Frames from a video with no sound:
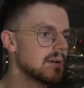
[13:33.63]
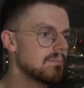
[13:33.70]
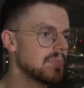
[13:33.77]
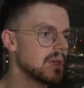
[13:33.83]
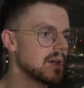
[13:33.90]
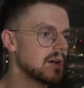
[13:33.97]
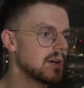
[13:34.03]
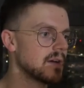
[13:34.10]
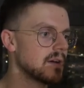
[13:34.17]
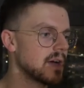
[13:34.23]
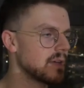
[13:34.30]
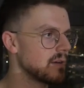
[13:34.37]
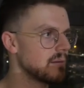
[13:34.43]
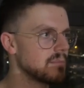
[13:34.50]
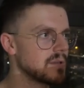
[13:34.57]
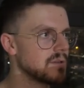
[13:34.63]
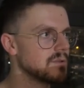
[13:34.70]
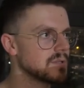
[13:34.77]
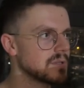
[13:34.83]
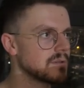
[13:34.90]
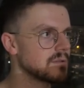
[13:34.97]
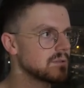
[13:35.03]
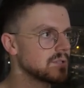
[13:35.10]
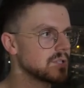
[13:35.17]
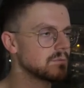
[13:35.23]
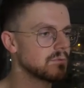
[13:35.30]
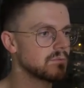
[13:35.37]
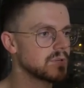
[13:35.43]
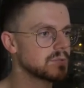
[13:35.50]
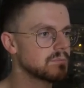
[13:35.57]
I've been using
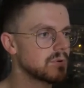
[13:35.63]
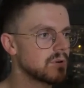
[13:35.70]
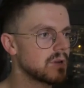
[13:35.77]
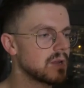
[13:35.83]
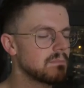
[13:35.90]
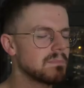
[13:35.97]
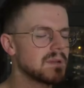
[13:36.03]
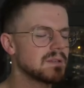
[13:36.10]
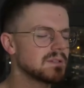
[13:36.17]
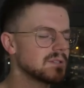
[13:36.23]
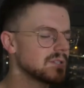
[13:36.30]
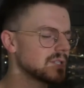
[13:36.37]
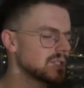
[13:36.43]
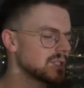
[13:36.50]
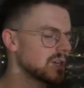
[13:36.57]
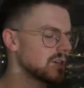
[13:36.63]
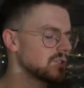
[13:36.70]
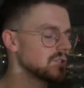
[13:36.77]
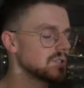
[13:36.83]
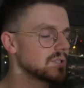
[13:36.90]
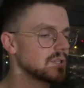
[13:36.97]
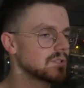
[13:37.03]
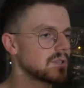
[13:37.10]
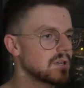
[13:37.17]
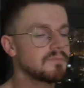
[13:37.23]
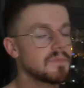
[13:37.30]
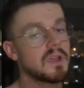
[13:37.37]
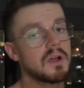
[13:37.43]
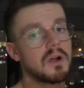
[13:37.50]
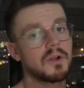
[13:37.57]
Super Whisper and been such a
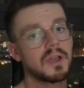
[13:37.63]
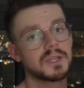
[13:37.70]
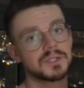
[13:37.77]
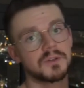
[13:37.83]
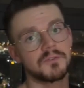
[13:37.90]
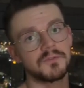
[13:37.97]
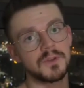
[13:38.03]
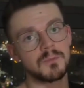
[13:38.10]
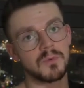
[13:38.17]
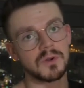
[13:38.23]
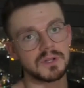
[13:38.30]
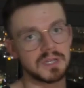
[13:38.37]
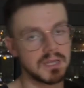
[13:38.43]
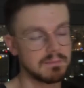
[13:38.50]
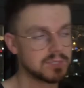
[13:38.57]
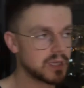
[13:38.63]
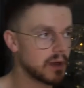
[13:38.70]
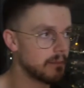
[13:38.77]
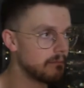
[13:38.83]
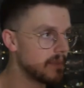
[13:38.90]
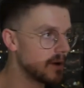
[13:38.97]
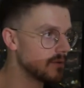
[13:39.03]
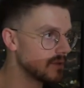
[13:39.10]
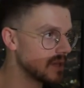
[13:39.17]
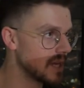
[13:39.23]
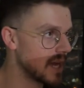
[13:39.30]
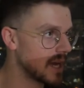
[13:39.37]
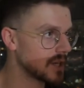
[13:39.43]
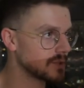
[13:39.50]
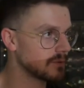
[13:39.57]
help. Okay, so a few more tips about the
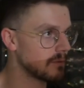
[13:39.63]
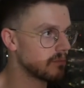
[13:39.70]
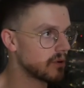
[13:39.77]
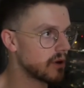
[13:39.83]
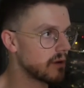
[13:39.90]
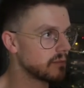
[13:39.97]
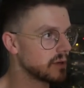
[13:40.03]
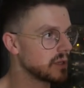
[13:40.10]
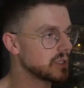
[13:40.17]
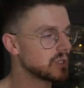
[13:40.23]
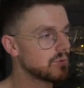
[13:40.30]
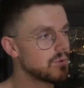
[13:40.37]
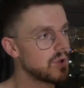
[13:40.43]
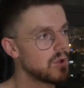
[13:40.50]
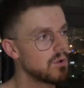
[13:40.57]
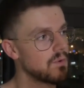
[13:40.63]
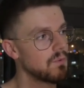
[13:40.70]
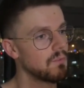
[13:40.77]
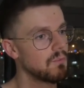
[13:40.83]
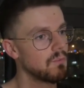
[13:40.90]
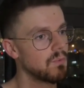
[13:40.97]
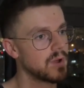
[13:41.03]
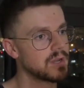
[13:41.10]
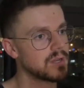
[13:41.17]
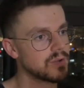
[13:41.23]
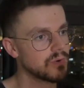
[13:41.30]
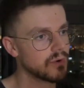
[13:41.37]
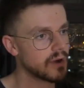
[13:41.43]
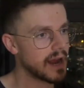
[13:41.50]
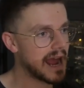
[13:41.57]
actual prompting. So when
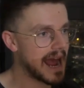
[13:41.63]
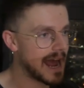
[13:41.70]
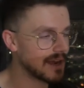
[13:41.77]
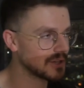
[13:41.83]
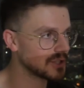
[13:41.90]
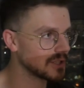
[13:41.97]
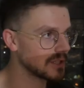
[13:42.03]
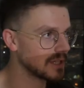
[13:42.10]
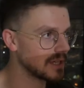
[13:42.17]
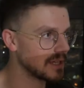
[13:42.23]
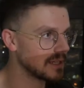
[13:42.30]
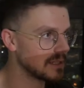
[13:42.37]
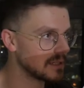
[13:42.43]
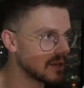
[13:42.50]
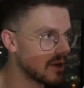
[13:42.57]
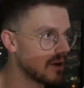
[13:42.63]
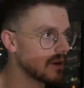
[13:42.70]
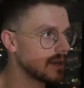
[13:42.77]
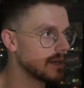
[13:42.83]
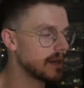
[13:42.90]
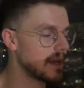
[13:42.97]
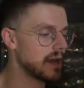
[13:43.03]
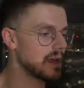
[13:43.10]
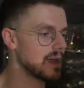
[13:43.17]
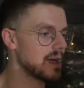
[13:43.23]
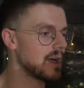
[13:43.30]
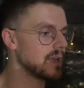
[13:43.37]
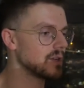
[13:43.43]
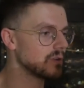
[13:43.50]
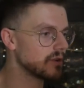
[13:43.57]
you're actually talking to
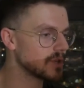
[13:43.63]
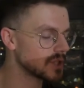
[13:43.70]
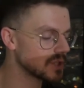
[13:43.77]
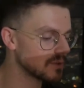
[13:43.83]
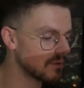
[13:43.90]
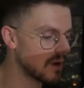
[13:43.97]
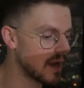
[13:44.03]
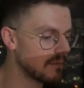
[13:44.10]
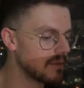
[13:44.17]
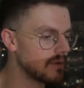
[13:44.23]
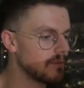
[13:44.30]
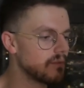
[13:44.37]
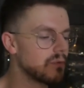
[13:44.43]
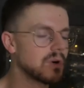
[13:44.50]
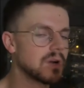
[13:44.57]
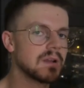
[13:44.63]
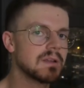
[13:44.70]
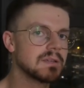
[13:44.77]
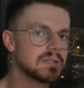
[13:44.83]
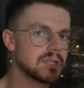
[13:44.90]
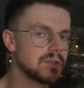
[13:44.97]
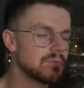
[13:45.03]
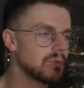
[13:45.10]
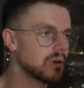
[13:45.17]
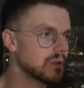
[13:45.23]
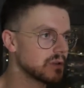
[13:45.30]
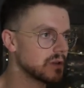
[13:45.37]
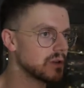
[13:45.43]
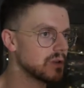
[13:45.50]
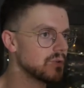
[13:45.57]
AI and you're describing what it is that you want
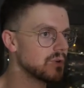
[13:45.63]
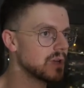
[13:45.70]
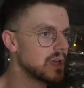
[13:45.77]
it to do,